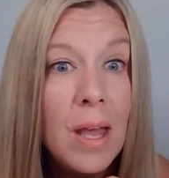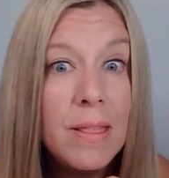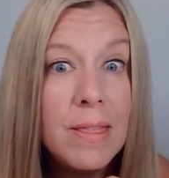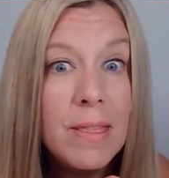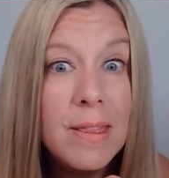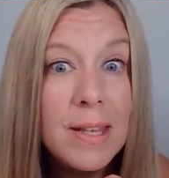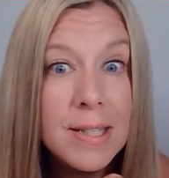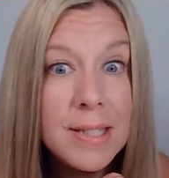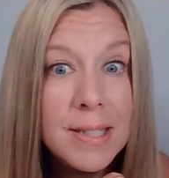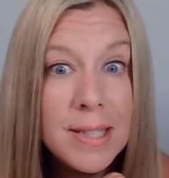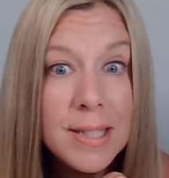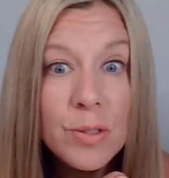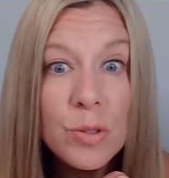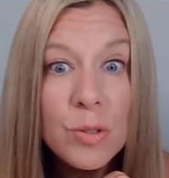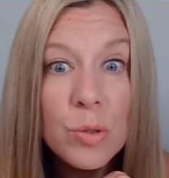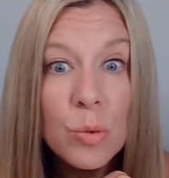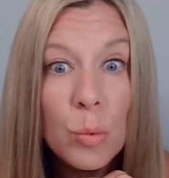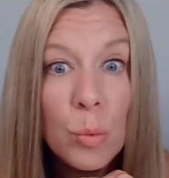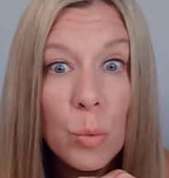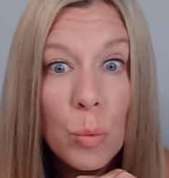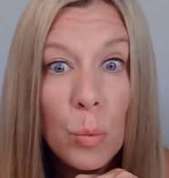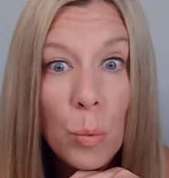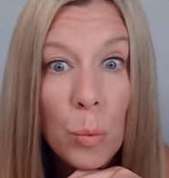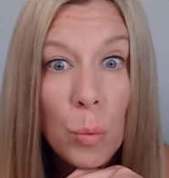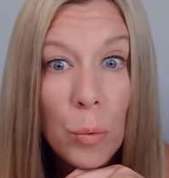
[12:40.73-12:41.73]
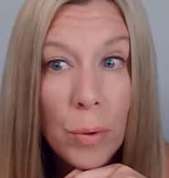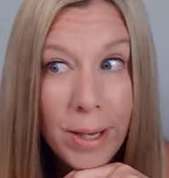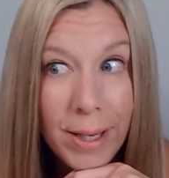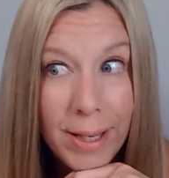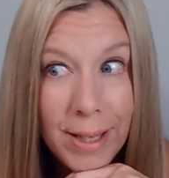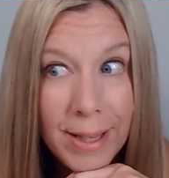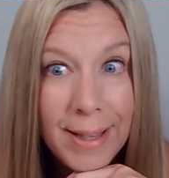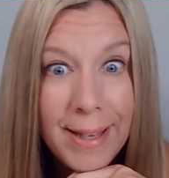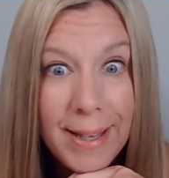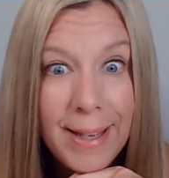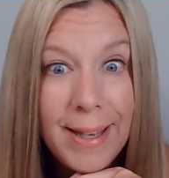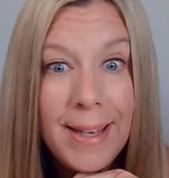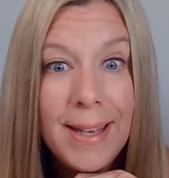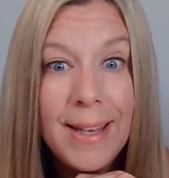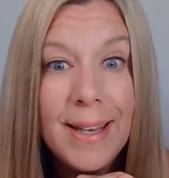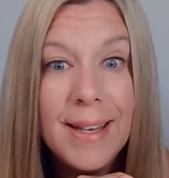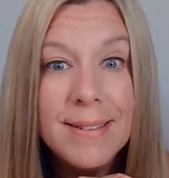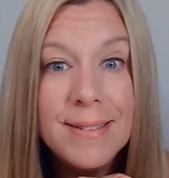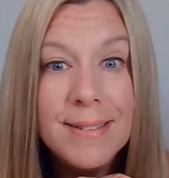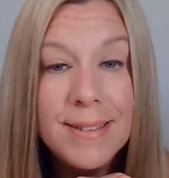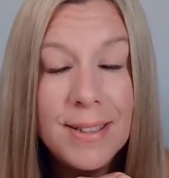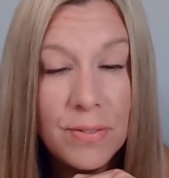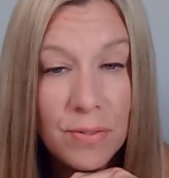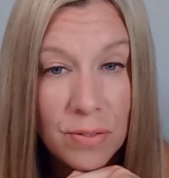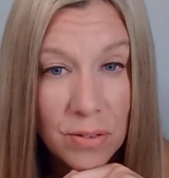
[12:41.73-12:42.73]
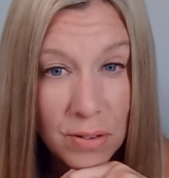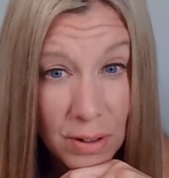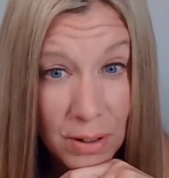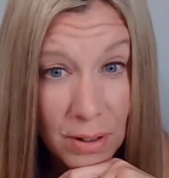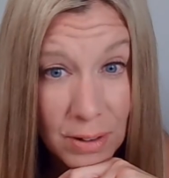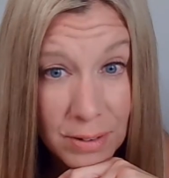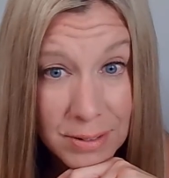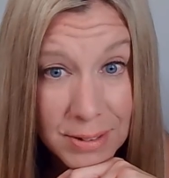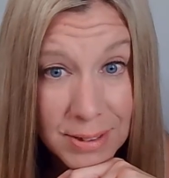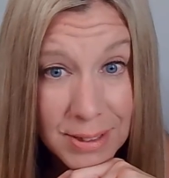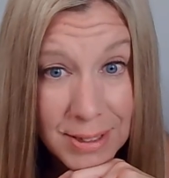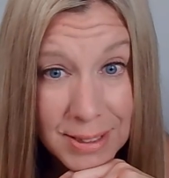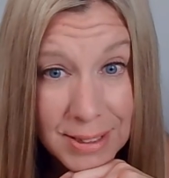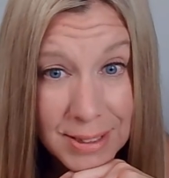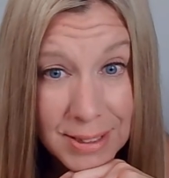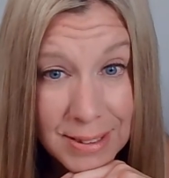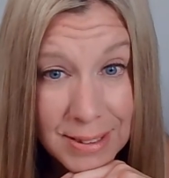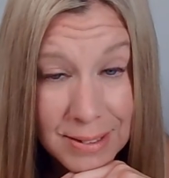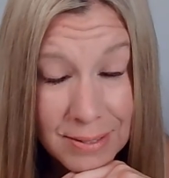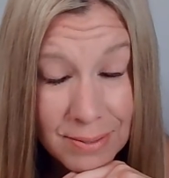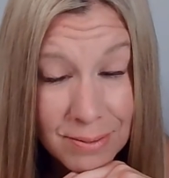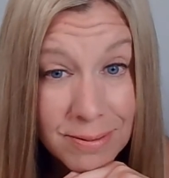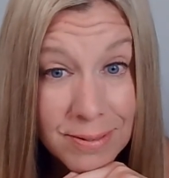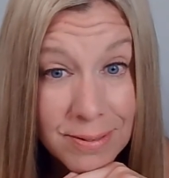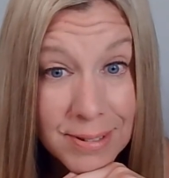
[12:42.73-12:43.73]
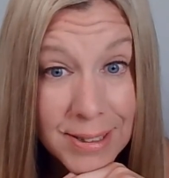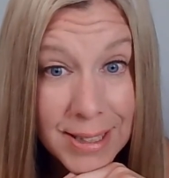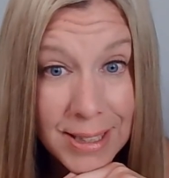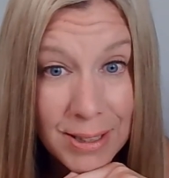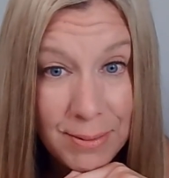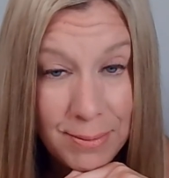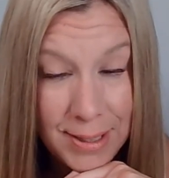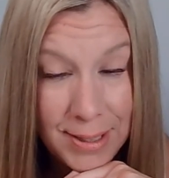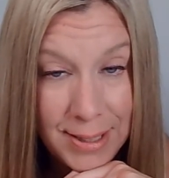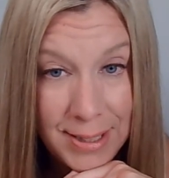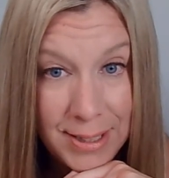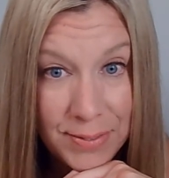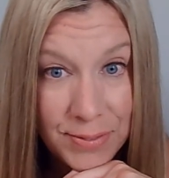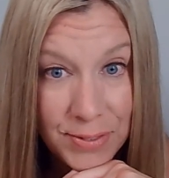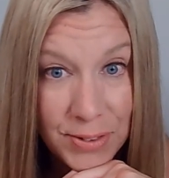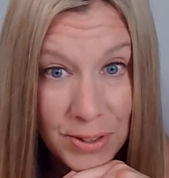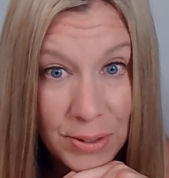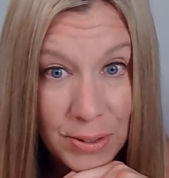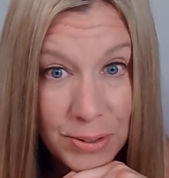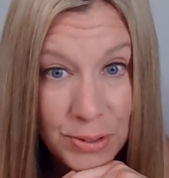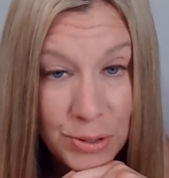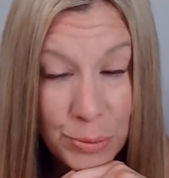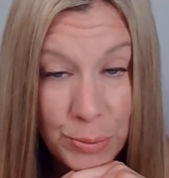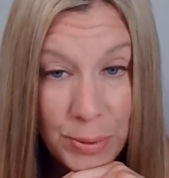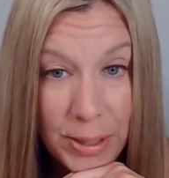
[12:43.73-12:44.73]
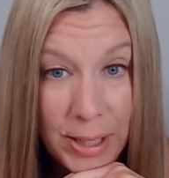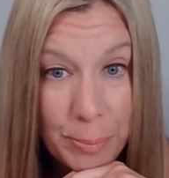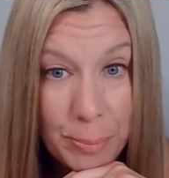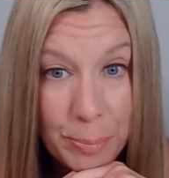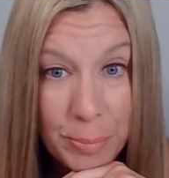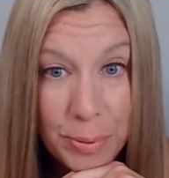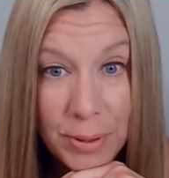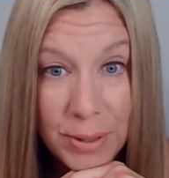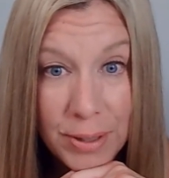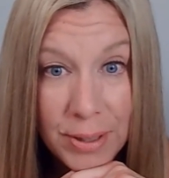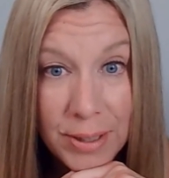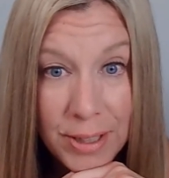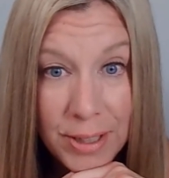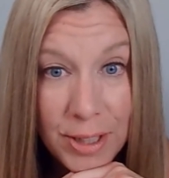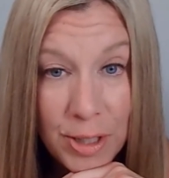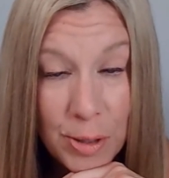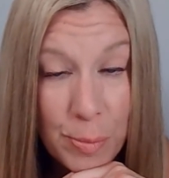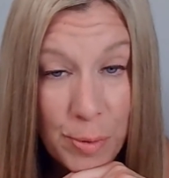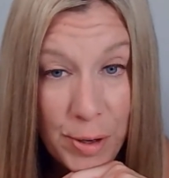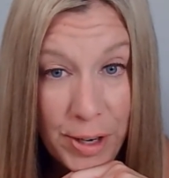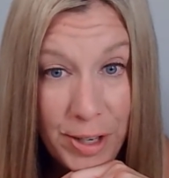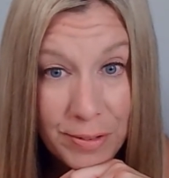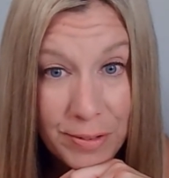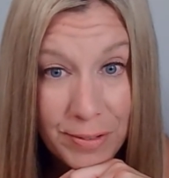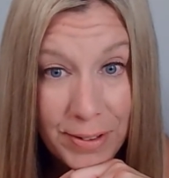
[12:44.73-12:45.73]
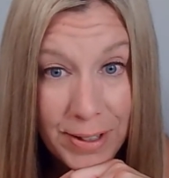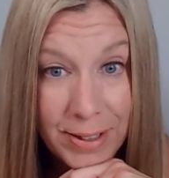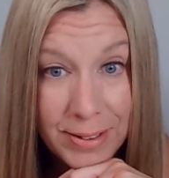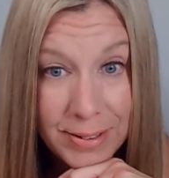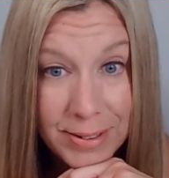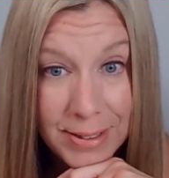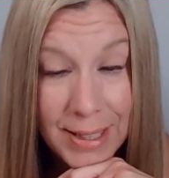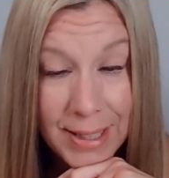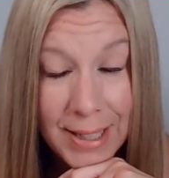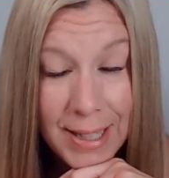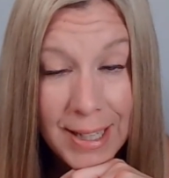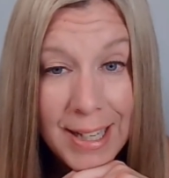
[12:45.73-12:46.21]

This is really difficult, really, really difficult to wrap your brain around.